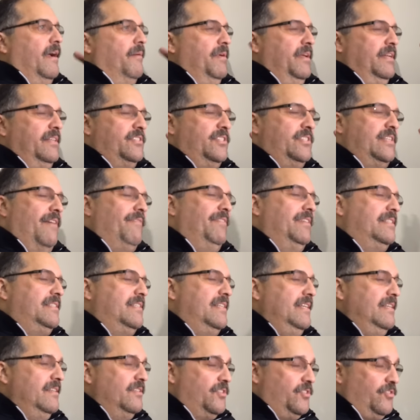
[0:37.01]
I mean,
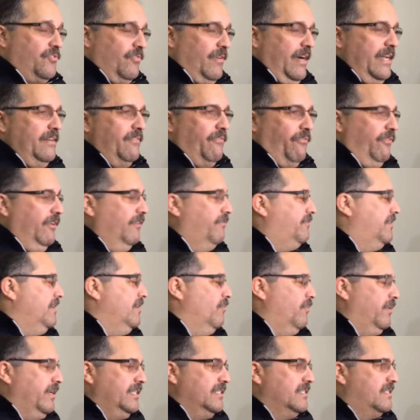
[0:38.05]
17 straight 50
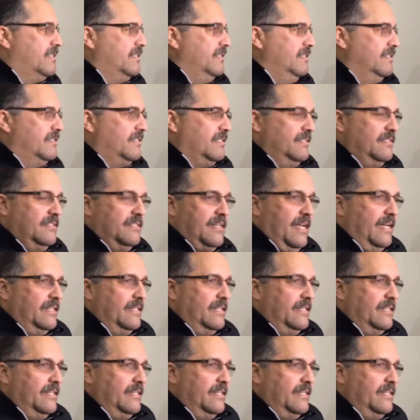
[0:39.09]
win seasons.